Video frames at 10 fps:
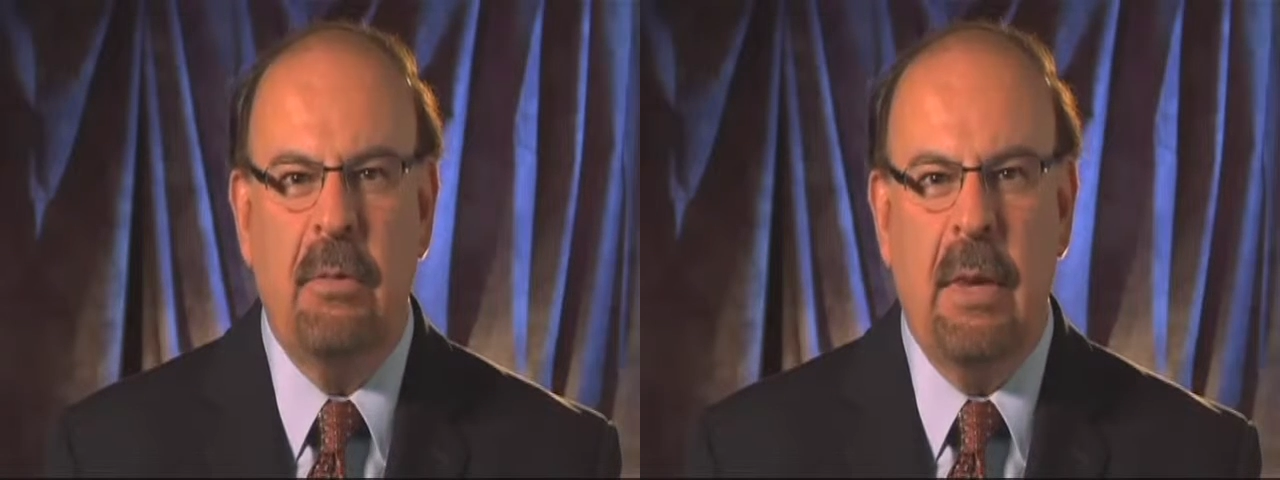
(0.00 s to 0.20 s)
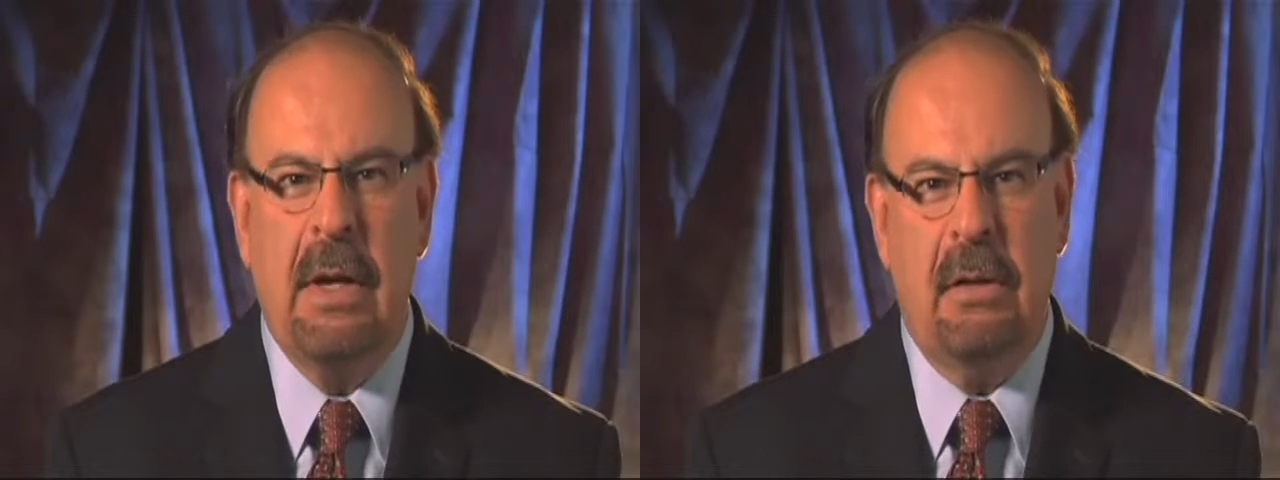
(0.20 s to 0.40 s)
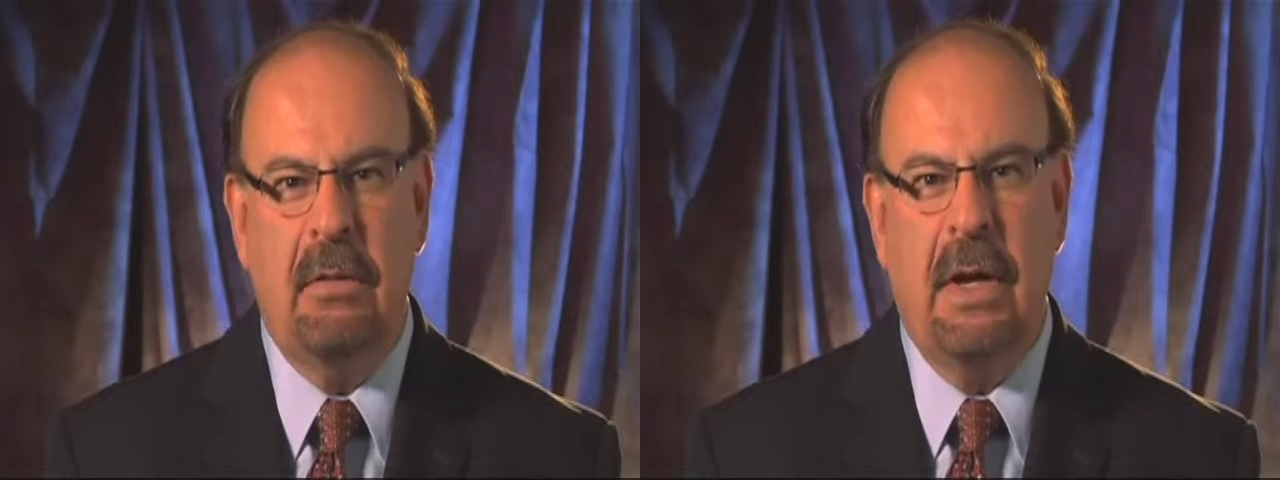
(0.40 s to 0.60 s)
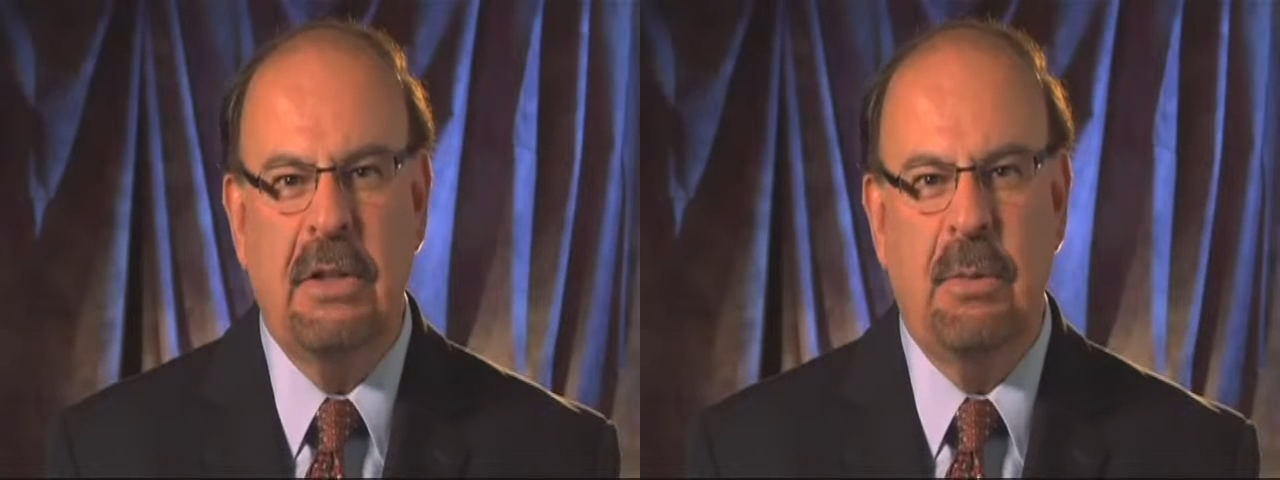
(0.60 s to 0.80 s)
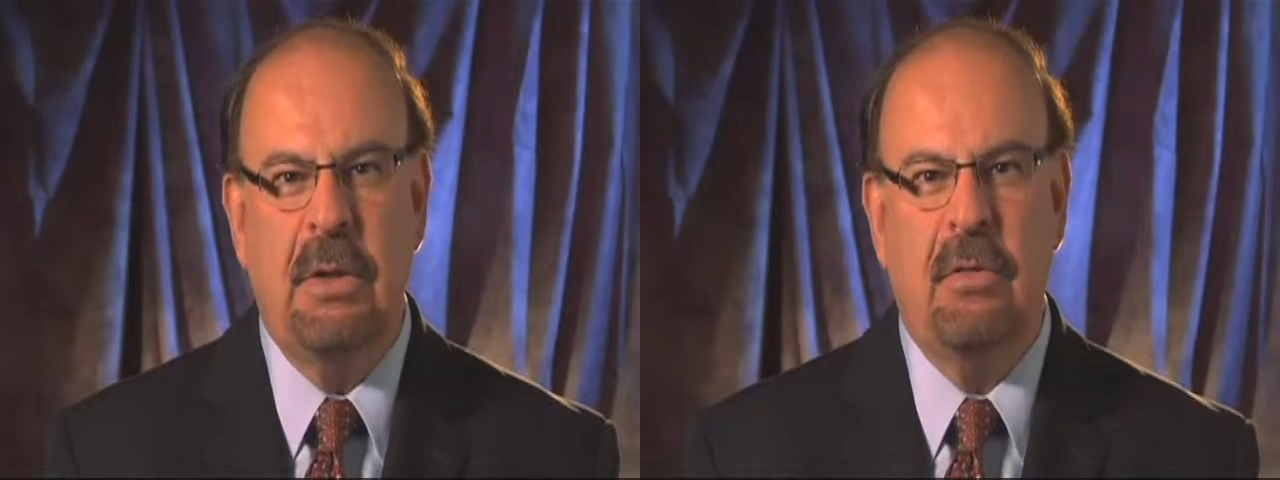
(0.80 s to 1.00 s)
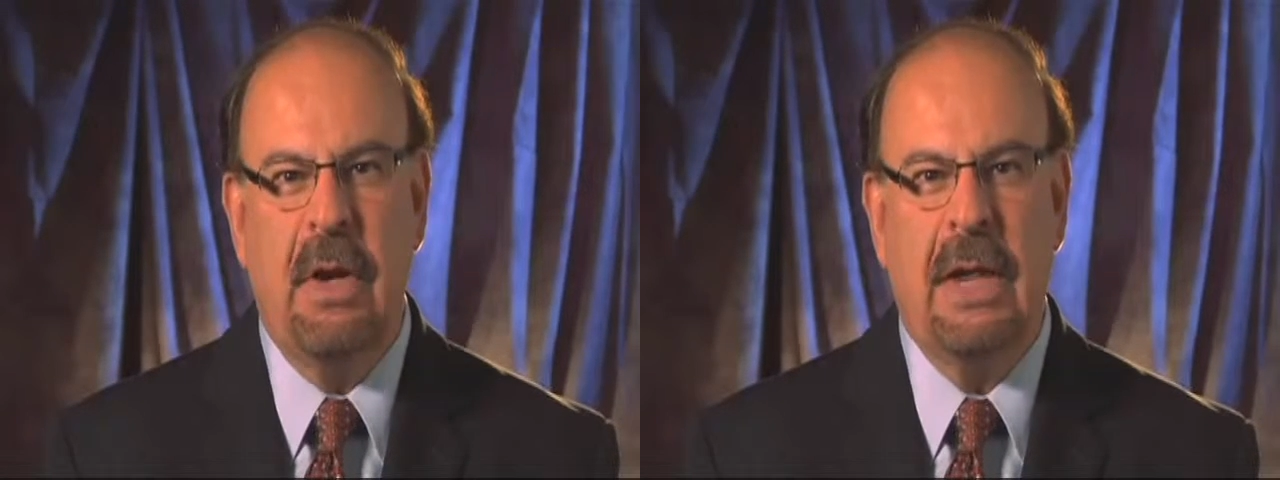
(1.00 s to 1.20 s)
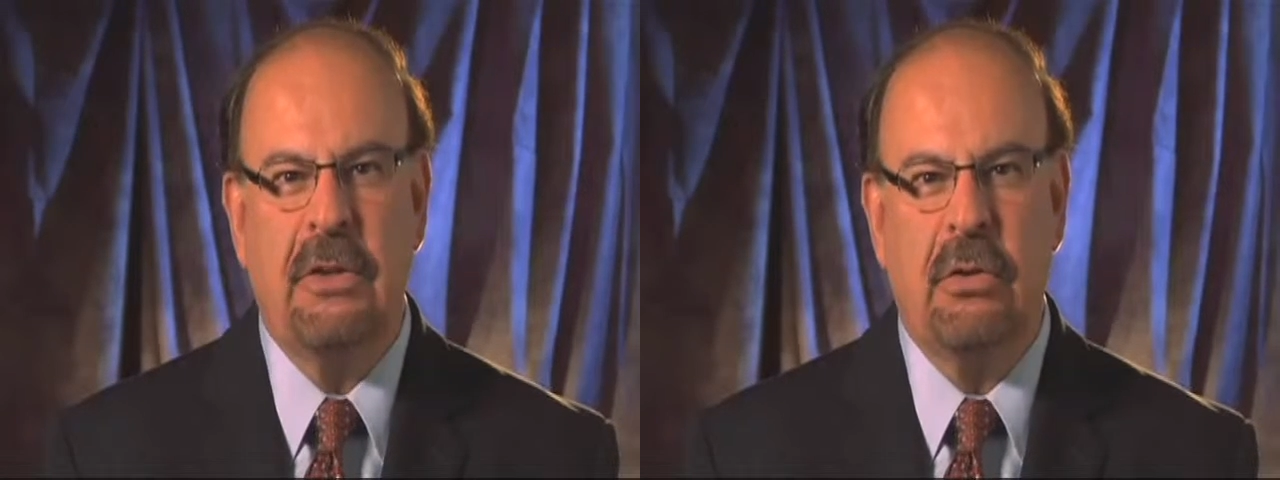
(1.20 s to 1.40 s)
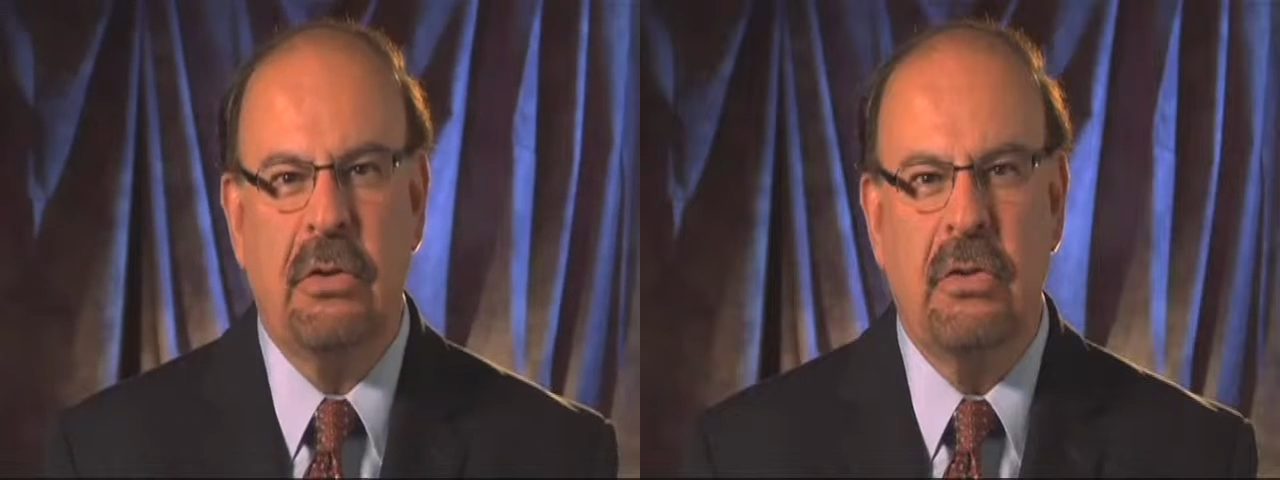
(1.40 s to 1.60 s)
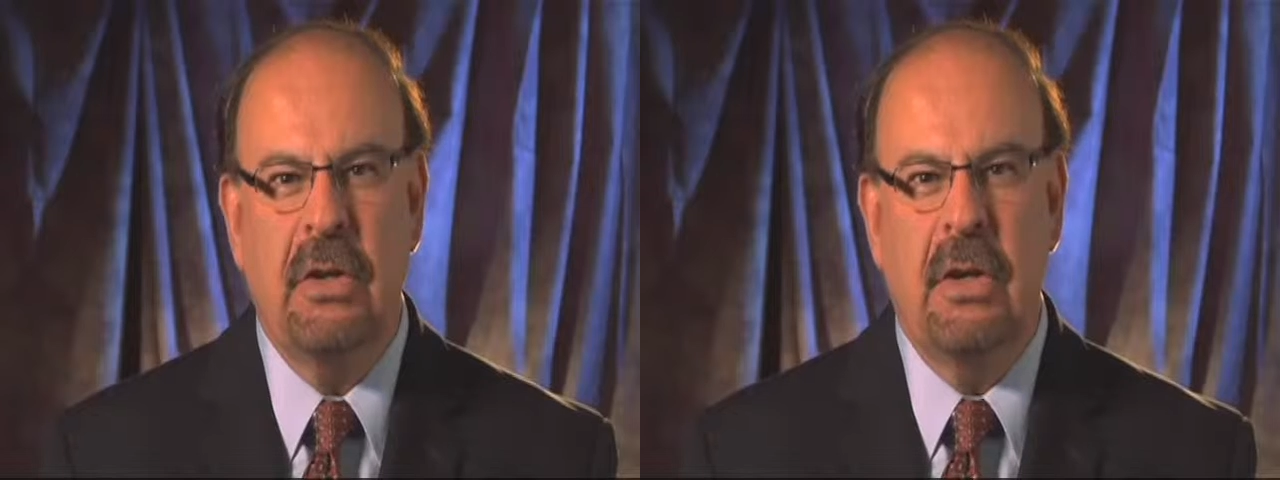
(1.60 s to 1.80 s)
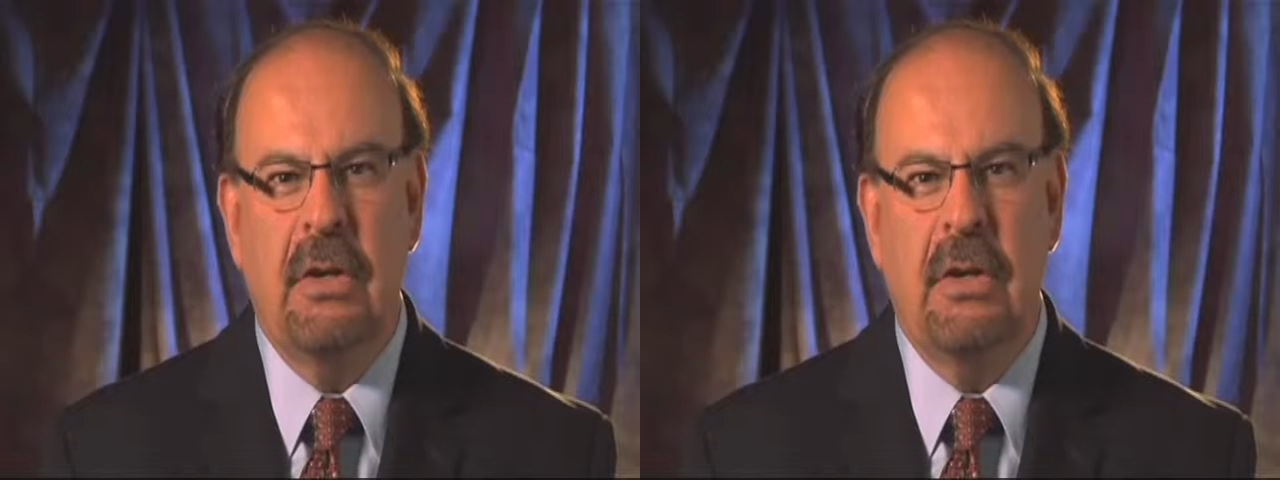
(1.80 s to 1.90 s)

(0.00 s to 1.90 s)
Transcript: medical device manufacturers